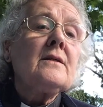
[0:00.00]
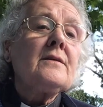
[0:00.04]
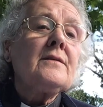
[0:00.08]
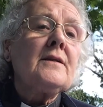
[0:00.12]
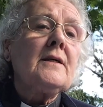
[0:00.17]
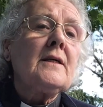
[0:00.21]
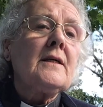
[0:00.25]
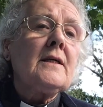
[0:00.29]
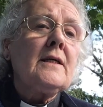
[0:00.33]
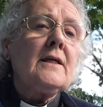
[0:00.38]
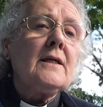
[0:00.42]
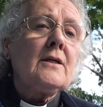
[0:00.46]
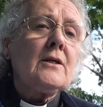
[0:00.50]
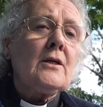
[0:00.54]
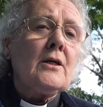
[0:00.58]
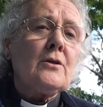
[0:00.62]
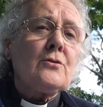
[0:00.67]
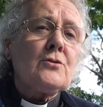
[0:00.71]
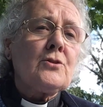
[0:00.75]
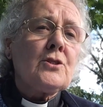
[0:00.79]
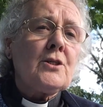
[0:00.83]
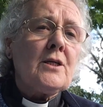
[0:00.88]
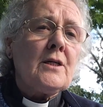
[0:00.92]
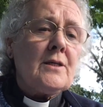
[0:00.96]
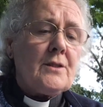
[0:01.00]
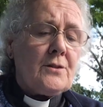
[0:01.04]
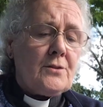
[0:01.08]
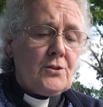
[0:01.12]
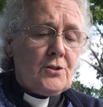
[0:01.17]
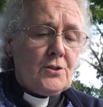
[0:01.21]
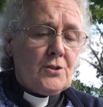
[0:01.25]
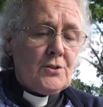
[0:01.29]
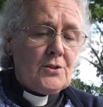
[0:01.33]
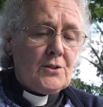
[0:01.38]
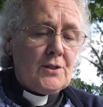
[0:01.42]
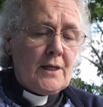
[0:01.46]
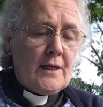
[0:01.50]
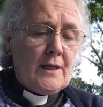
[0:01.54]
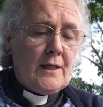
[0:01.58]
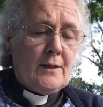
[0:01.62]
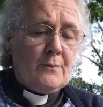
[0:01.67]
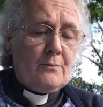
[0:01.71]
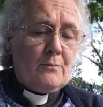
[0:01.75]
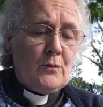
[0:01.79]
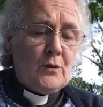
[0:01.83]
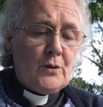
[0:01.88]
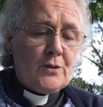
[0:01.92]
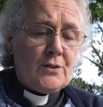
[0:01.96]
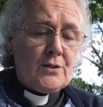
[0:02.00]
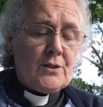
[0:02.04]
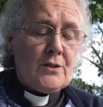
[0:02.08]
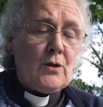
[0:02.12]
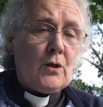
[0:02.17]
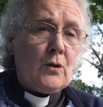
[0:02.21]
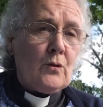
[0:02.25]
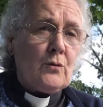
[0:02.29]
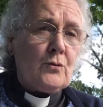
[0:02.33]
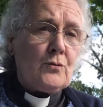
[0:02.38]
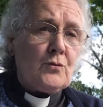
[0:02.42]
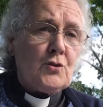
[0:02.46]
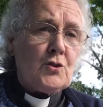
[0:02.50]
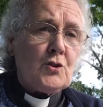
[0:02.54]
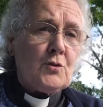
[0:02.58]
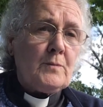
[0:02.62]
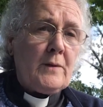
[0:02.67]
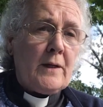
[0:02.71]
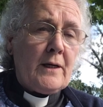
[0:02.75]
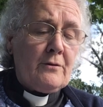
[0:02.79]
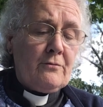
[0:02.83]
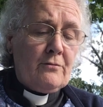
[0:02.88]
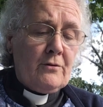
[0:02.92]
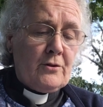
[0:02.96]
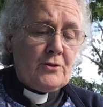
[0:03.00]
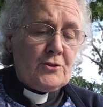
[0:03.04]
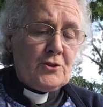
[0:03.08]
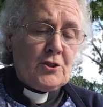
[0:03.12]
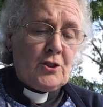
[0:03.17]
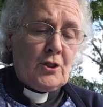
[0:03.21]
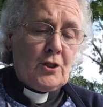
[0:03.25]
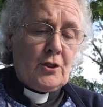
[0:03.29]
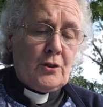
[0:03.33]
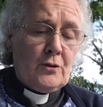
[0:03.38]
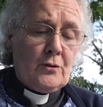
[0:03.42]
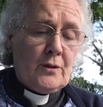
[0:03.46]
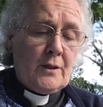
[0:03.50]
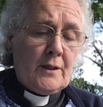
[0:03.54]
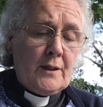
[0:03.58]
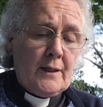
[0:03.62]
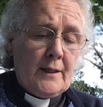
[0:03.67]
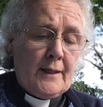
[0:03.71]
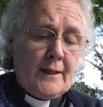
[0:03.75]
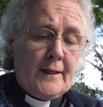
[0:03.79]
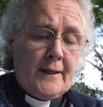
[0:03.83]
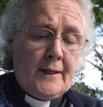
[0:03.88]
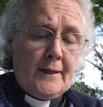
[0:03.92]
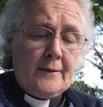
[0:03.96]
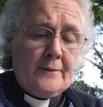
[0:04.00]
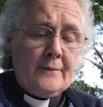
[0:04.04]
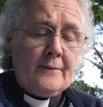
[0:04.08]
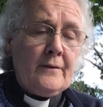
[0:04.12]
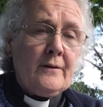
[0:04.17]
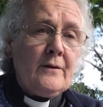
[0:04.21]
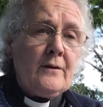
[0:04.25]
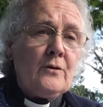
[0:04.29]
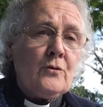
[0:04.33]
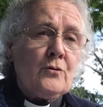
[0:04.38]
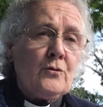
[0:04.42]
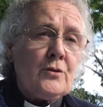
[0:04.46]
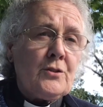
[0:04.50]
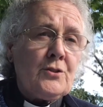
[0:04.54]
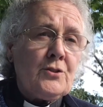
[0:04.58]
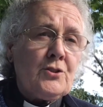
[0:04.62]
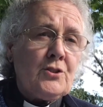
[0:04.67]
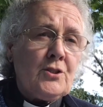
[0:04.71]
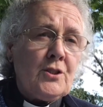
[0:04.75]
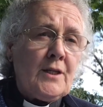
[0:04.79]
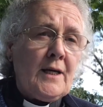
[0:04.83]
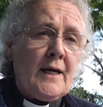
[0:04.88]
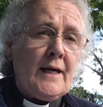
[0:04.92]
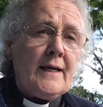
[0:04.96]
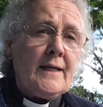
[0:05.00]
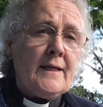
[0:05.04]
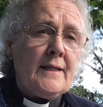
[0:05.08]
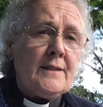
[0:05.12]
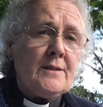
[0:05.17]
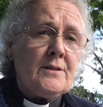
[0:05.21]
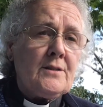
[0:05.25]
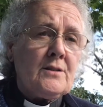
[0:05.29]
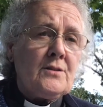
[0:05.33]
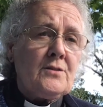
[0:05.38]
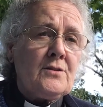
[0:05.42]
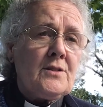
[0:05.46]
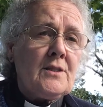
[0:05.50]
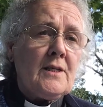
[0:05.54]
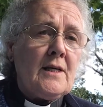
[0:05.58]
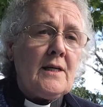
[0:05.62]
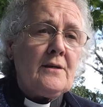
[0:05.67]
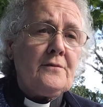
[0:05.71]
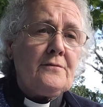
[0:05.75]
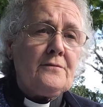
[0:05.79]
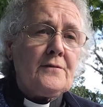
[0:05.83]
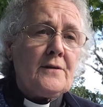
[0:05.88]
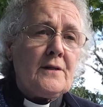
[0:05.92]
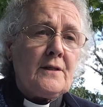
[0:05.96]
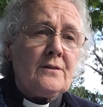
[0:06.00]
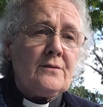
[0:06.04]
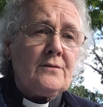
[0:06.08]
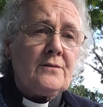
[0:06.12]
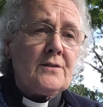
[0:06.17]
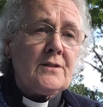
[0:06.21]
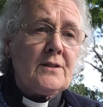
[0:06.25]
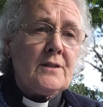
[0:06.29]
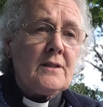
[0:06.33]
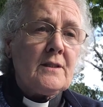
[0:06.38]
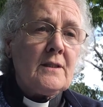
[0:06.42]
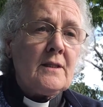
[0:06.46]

the Eco Church scheme was launched by Rocher UK, Christian Aid and Tier Fund,